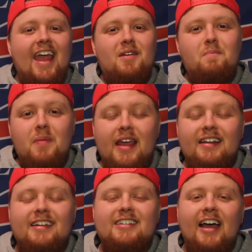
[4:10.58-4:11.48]
and
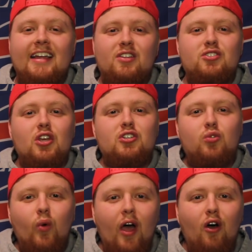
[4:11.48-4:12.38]
beat the Titans
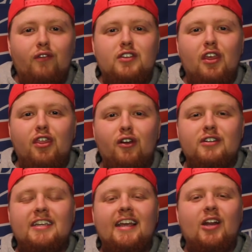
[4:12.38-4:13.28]

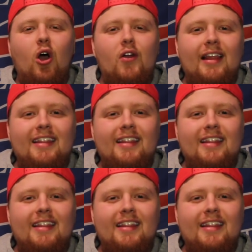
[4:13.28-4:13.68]
12-13 on